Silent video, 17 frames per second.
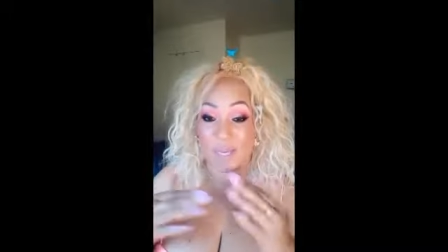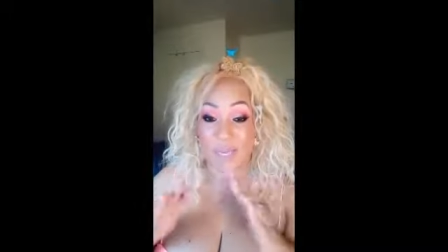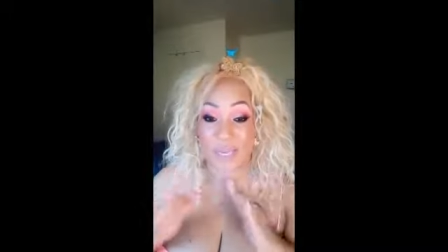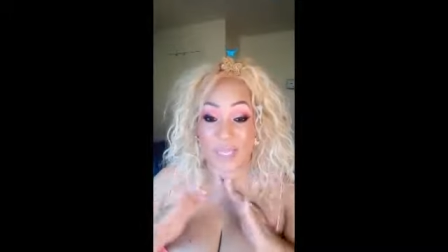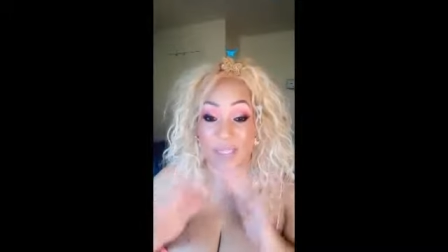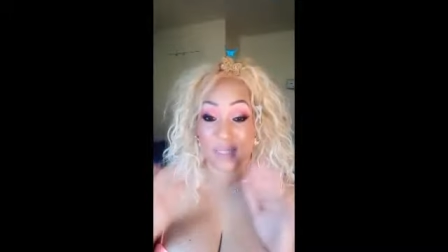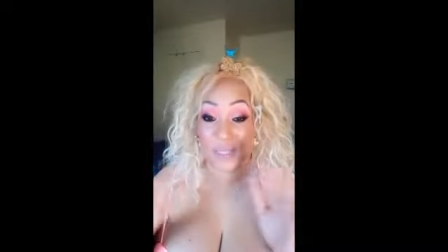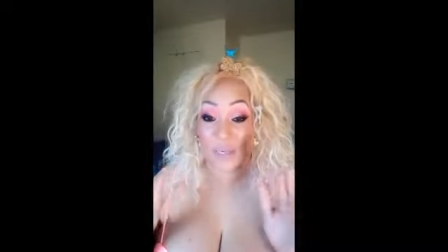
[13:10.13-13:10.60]

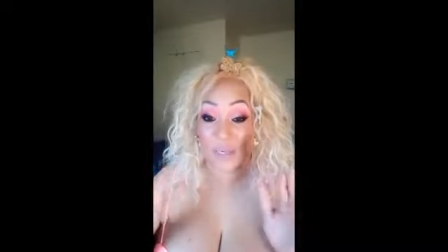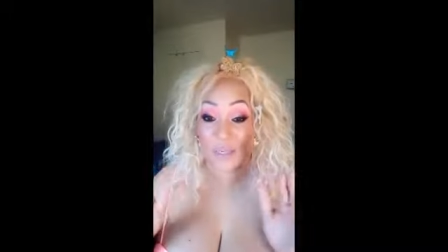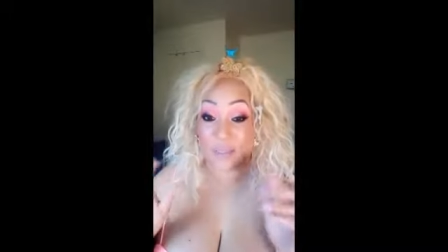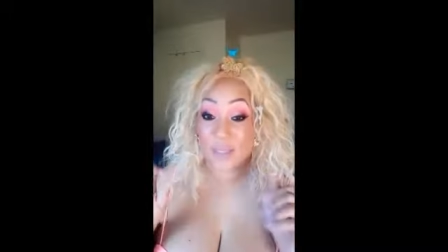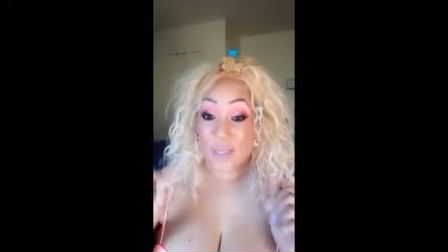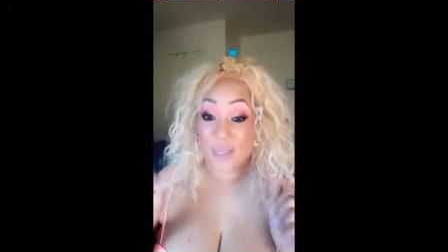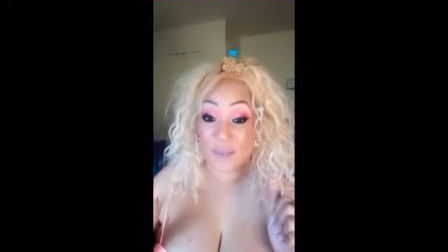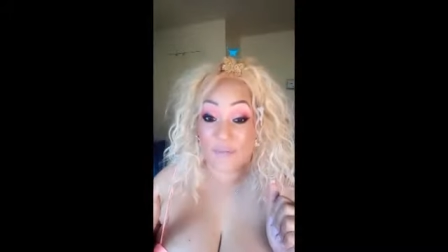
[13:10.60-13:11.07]
it
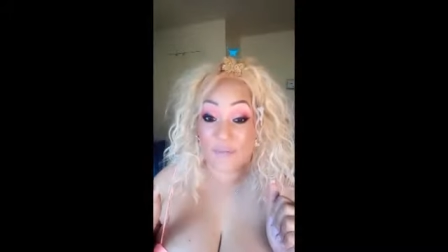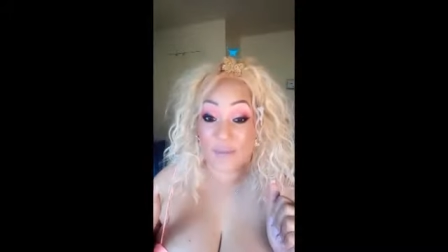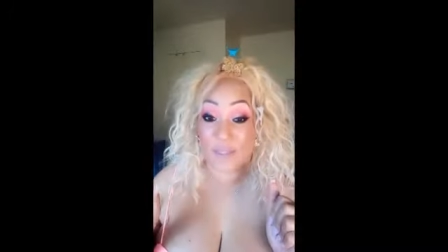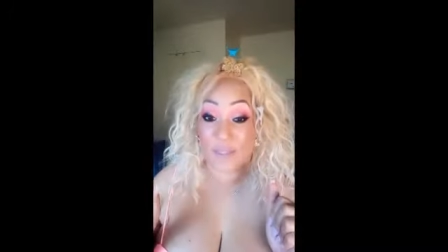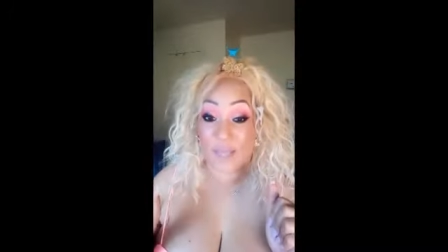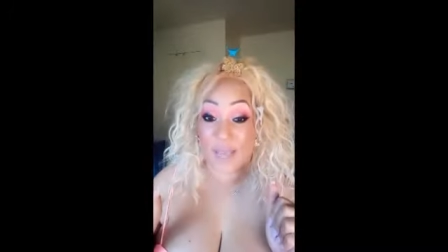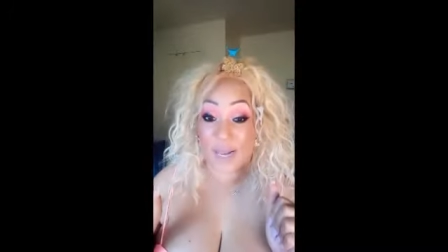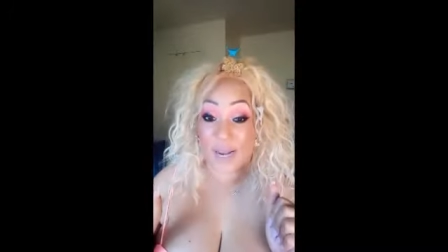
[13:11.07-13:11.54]
does
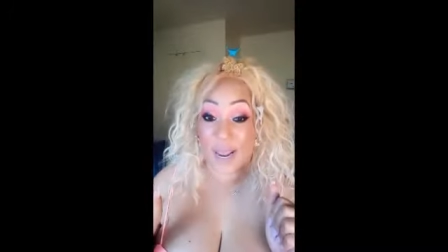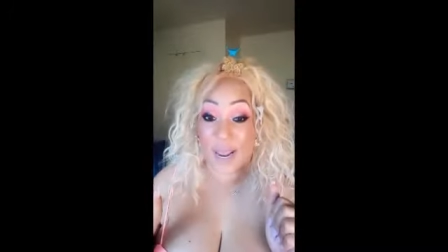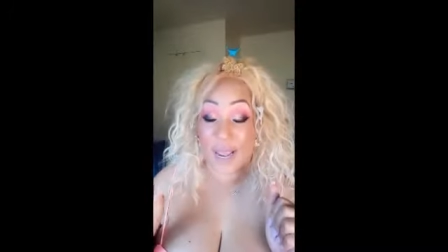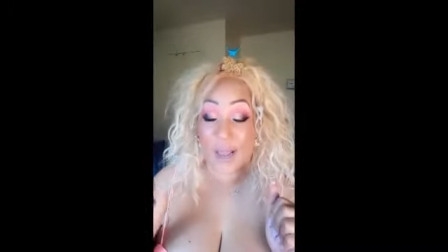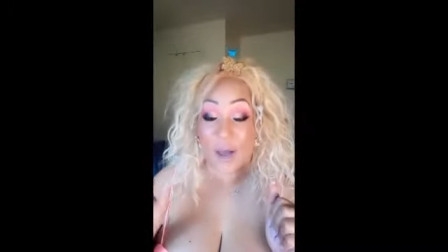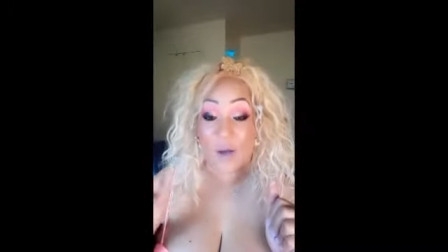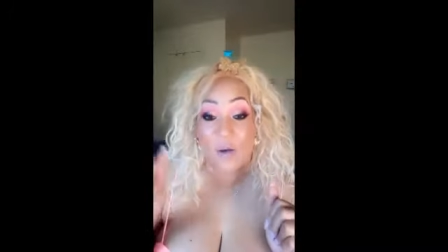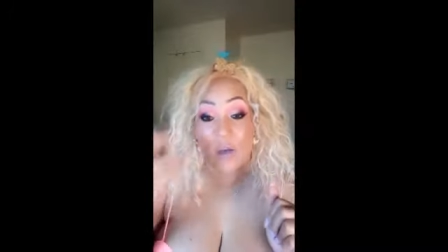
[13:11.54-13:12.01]
even that
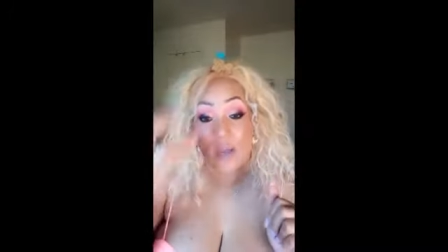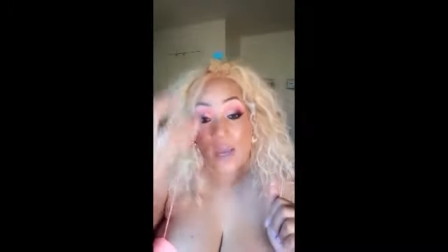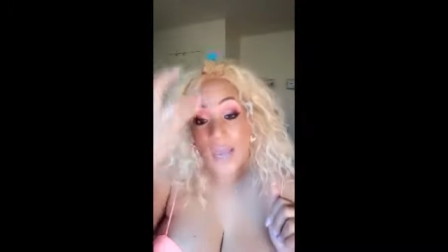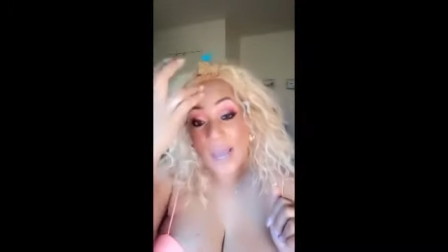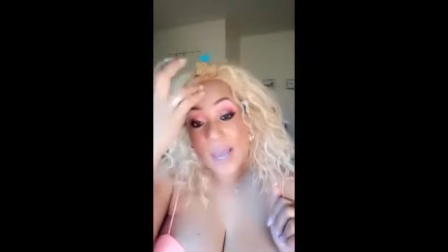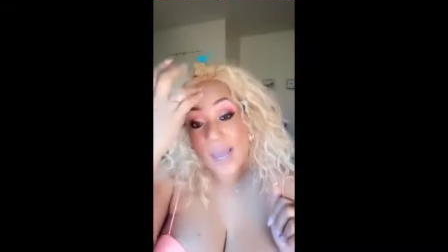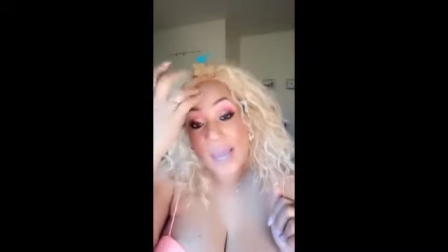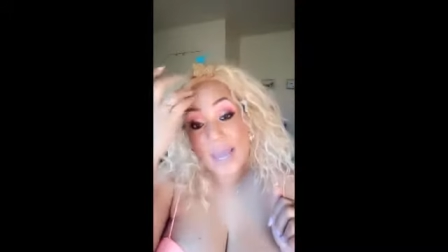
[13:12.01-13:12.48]
out.
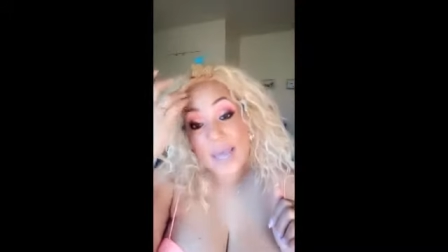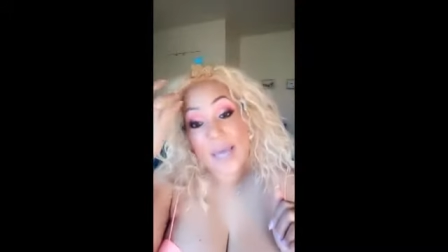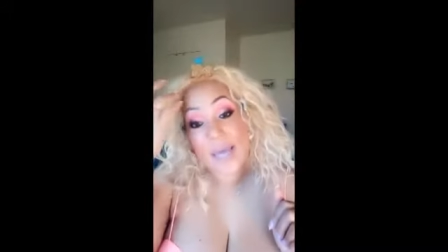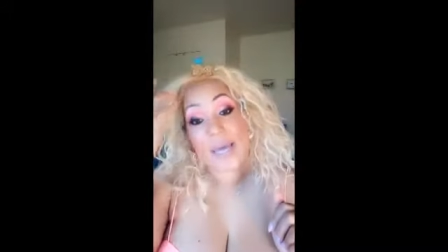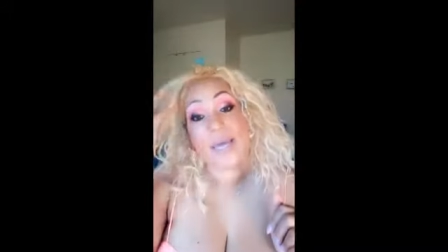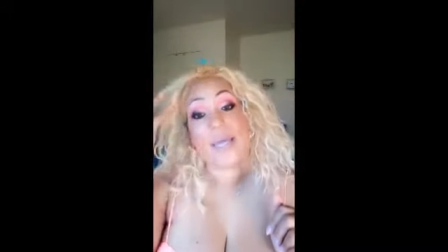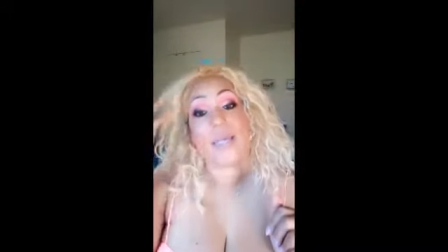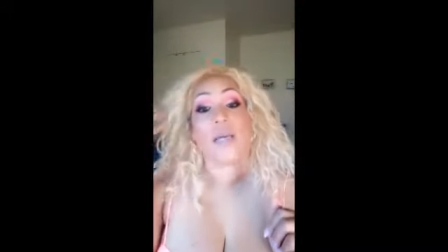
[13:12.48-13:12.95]

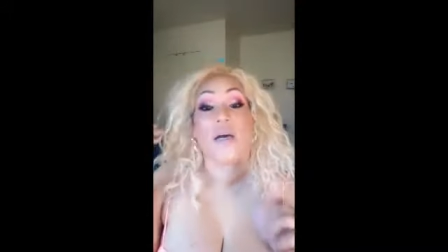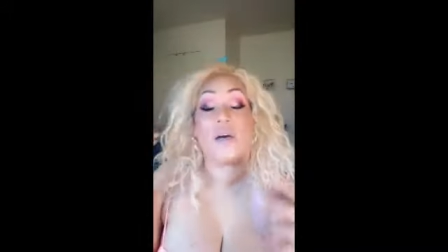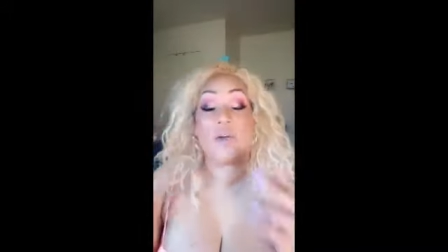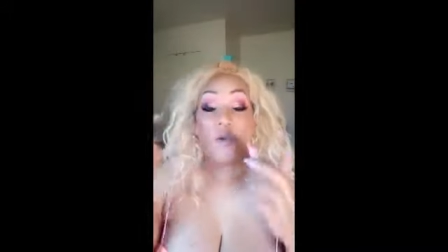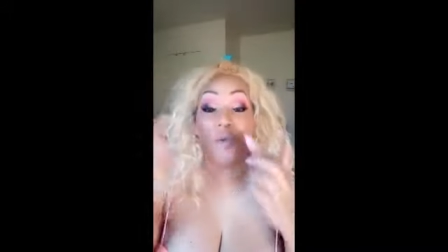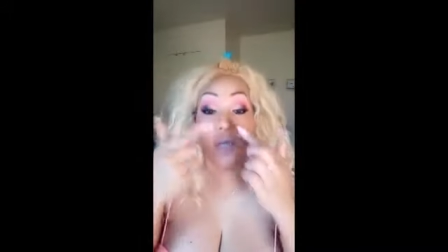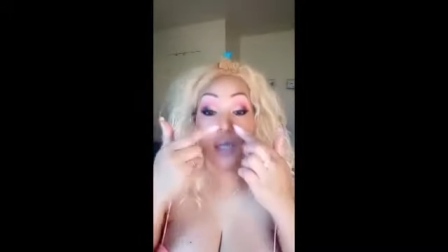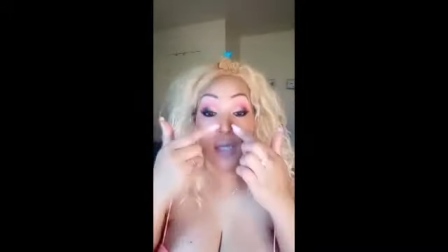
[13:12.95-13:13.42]
And
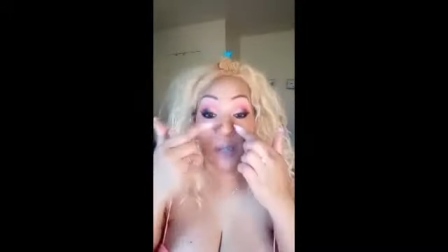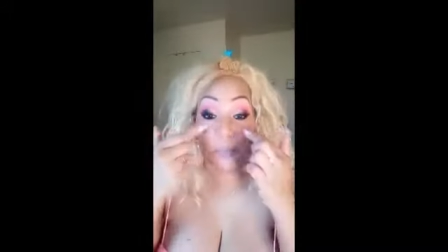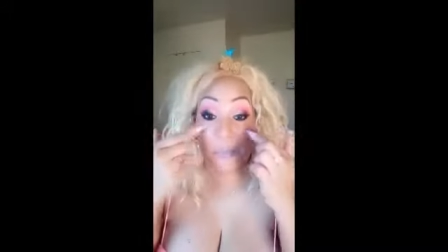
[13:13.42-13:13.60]
underneath